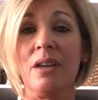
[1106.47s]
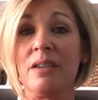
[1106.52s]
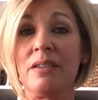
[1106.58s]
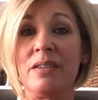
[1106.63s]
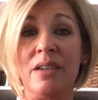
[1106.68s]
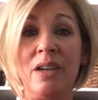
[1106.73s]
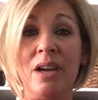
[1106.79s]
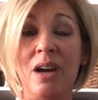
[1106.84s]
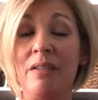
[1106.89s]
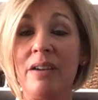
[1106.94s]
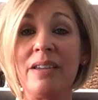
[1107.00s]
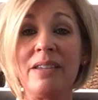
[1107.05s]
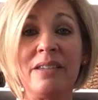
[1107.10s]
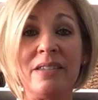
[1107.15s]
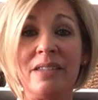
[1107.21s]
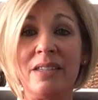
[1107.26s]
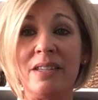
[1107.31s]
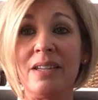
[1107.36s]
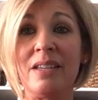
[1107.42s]

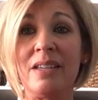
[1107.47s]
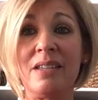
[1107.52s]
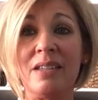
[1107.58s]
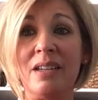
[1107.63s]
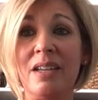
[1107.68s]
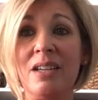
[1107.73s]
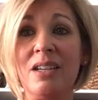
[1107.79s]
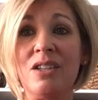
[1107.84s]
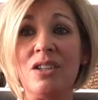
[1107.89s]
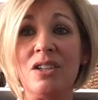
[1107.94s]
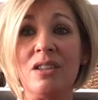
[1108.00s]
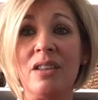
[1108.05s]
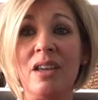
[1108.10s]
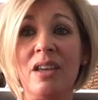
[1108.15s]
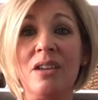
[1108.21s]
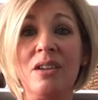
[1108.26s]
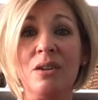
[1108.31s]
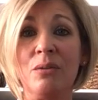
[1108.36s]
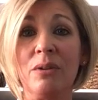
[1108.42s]
CRS is the designation
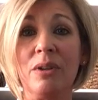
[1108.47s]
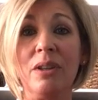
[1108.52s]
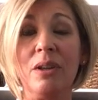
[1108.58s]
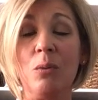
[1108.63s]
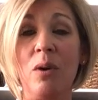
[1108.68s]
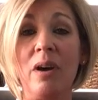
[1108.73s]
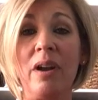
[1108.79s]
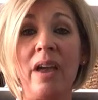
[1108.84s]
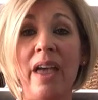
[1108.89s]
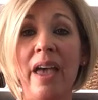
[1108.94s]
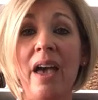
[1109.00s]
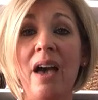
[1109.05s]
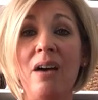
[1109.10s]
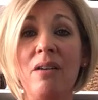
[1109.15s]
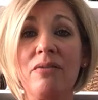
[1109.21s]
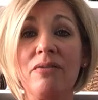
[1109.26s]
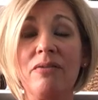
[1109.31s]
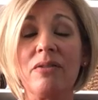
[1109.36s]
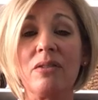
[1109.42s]
that you really want to
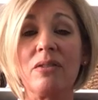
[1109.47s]
have.